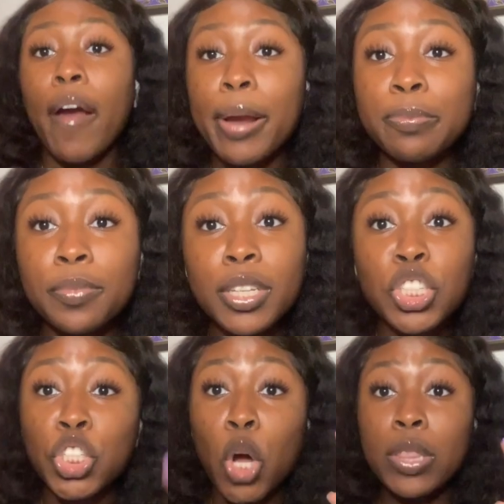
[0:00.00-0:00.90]
All right,
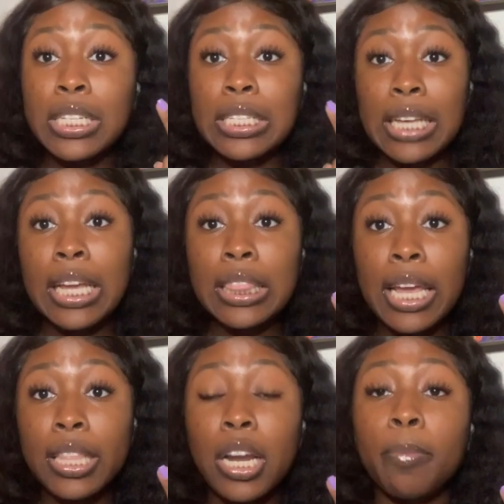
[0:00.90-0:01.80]
so the second
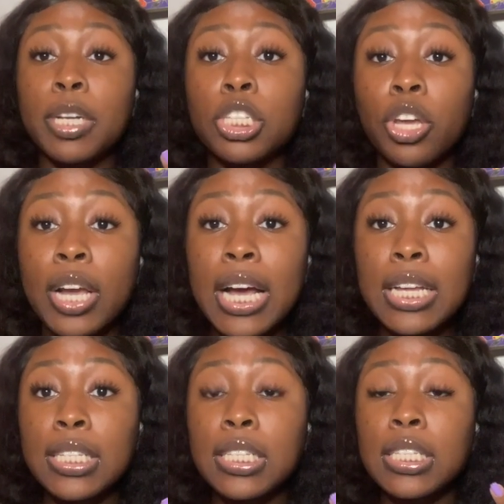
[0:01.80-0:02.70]
thing that I'm going to tell you
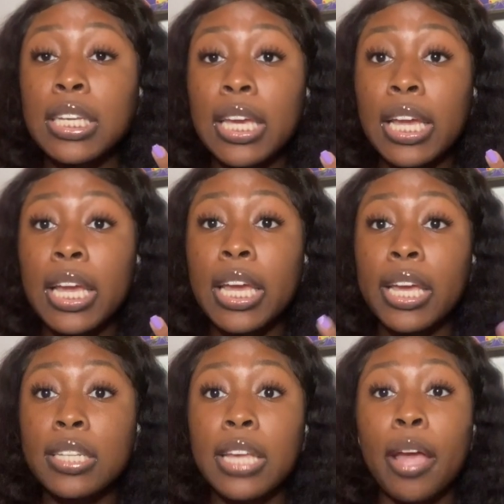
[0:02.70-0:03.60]
guys to get
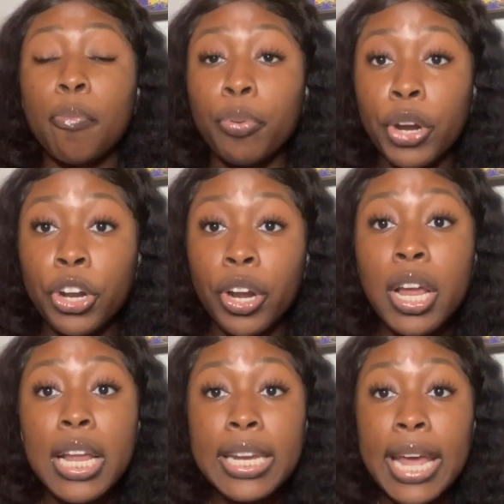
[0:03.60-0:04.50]
is a printer.
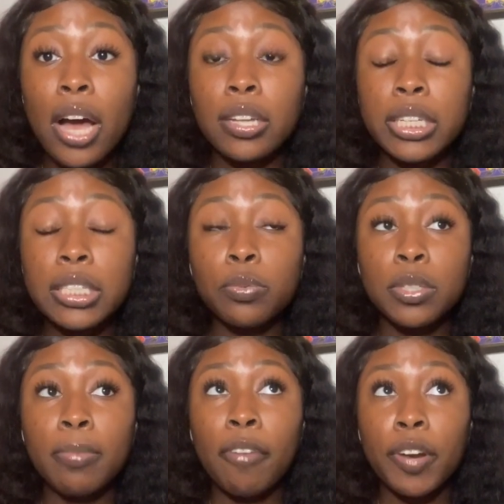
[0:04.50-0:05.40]
Now, this
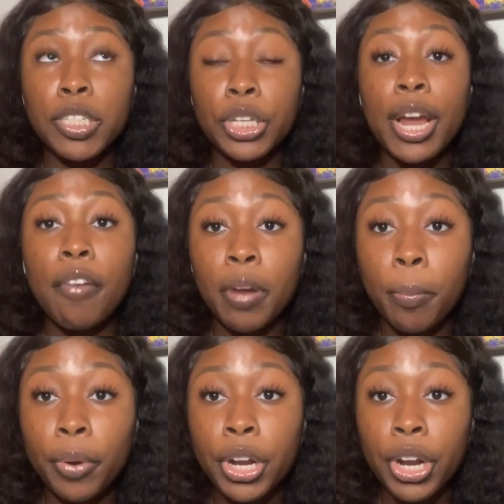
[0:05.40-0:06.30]
was my first year having a
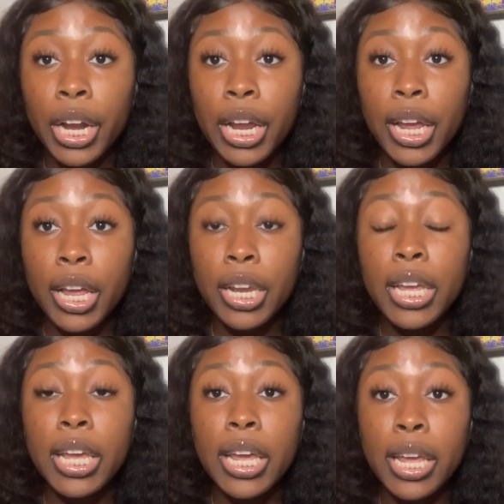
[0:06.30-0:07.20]
printer,
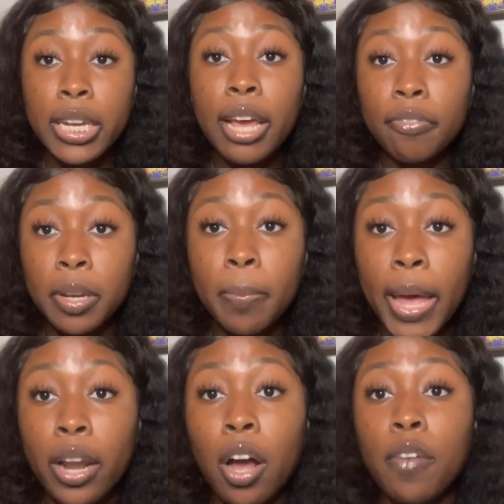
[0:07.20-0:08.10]
and it definitely
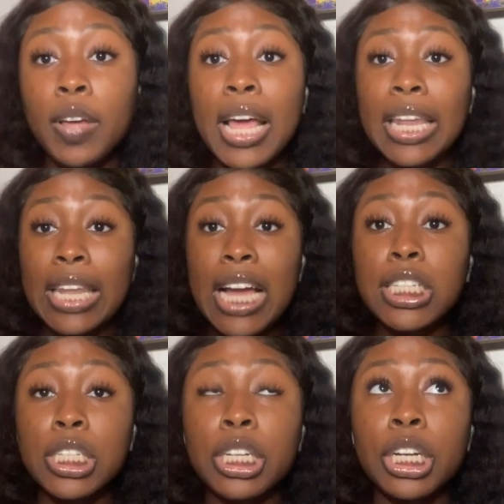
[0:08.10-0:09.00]
paid off.
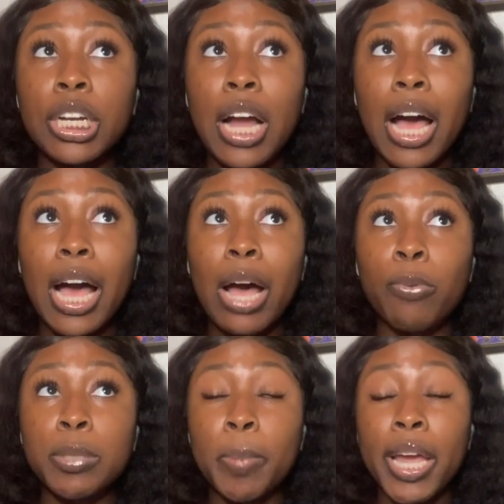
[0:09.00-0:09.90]
Last year, I
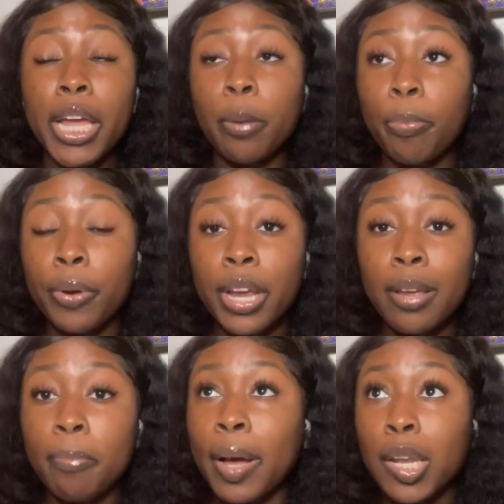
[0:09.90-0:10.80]
was paying to
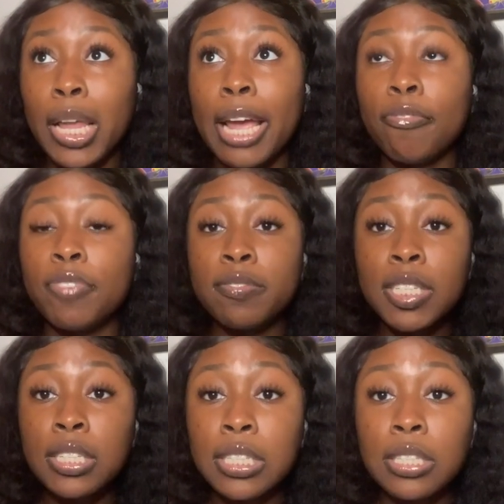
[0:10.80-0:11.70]
print about like
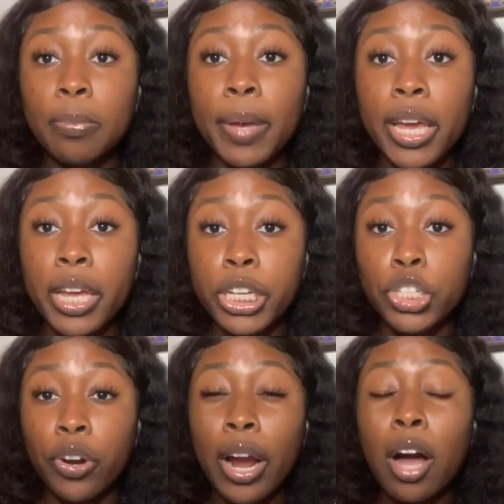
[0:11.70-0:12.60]
15 cents a
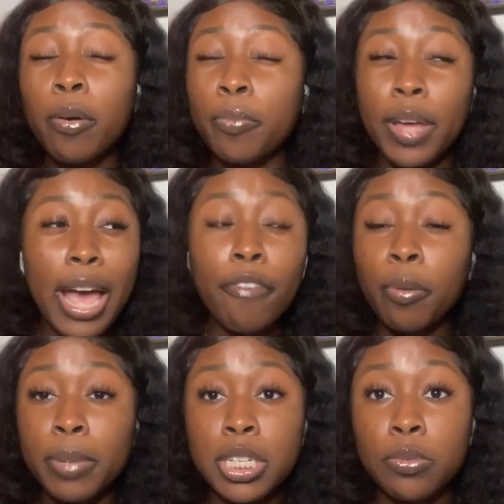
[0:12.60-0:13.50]
page, or
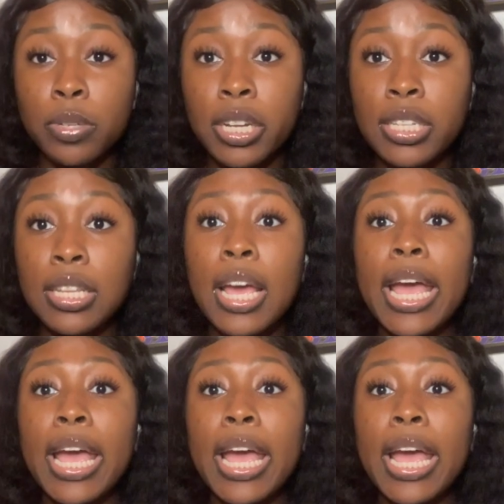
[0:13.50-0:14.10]
however much it was.